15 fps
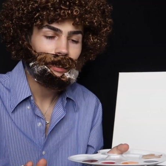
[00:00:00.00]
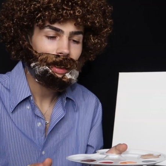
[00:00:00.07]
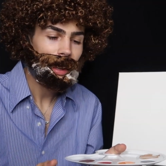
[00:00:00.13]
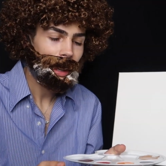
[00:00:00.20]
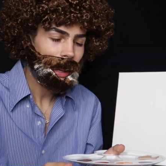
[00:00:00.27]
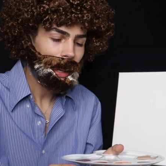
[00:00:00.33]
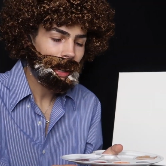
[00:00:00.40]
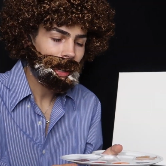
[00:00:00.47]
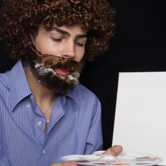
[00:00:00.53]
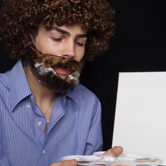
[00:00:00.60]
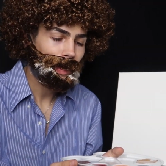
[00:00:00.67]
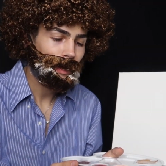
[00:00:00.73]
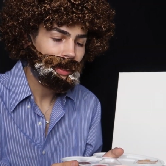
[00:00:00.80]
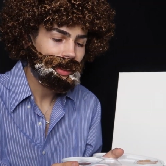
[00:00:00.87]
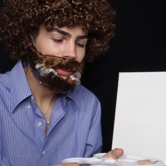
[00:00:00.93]
And I
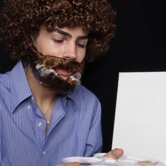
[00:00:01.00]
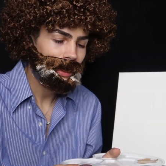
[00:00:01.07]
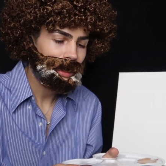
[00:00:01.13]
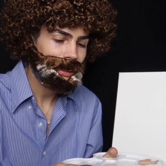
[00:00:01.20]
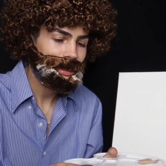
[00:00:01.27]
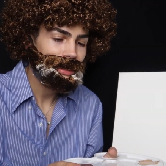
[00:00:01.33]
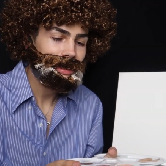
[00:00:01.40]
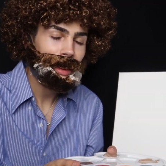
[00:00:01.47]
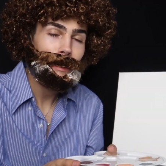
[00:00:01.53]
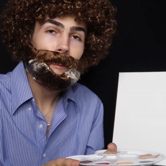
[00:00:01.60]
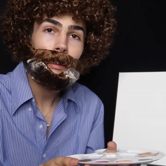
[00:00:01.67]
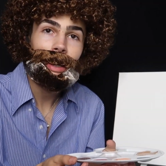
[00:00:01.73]
will be doing step